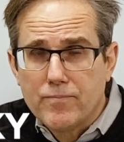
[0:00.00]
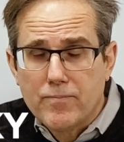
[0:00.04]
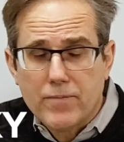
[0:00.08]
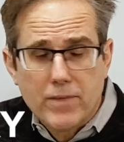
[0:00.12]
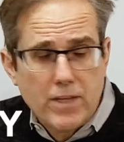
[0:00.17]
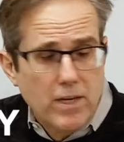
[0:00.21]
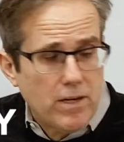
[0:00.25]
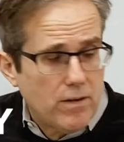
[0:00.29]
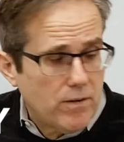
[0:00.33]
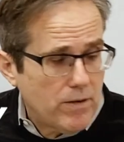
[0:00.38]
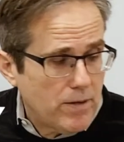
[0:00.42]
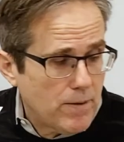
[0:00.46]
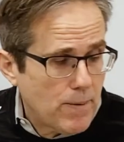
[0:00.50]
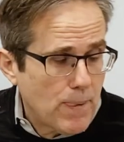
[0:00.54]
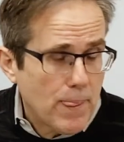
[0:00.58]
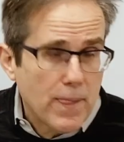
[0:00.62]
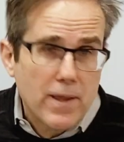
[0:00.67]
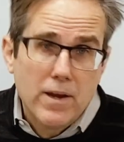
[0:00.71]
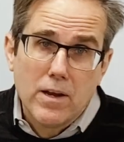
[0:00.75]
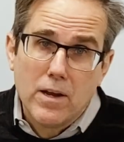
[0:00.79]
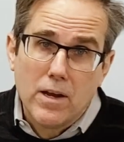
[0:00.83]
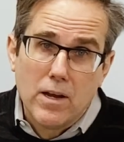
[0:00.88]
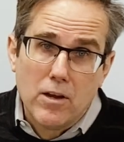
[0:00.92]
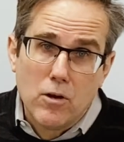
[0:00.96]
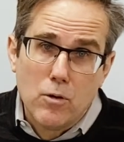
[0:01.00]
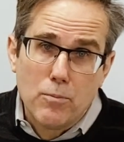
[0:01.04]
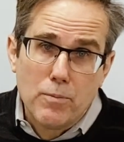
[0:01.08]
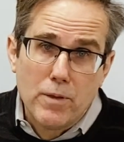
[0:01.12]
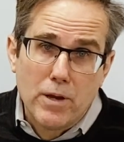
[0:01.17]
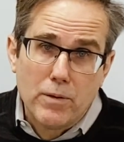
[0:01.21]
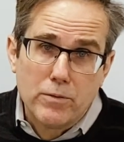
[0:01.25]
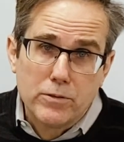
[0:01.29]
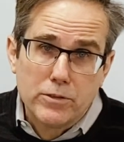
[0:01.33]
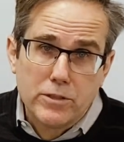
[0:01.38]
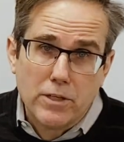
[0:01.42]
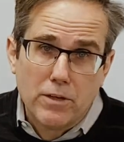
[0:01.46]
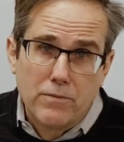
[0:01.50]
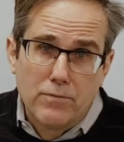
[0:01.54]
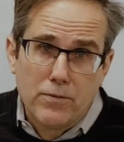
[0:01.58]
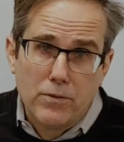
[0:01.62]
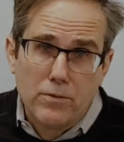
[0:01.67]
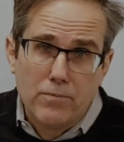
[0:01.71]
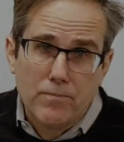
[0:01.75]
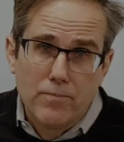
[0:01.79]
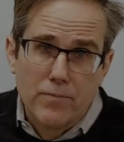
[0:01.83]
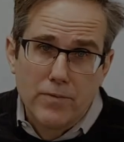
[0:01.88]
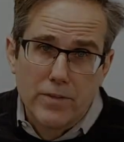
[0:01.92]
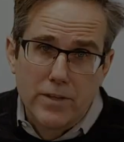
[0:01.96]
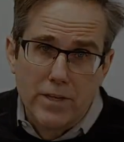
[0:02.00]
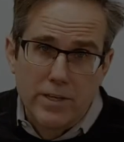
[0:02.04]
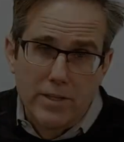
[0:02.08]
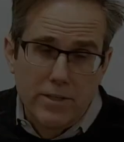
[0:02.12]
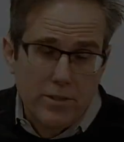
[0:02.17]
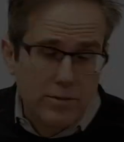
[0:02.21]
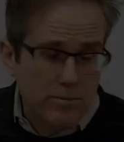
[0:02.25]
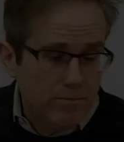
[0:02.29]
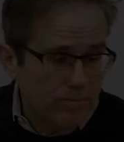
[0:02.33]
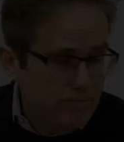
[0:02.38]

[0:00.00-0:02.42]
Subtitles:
All right, I hope that was helpful. Thank you.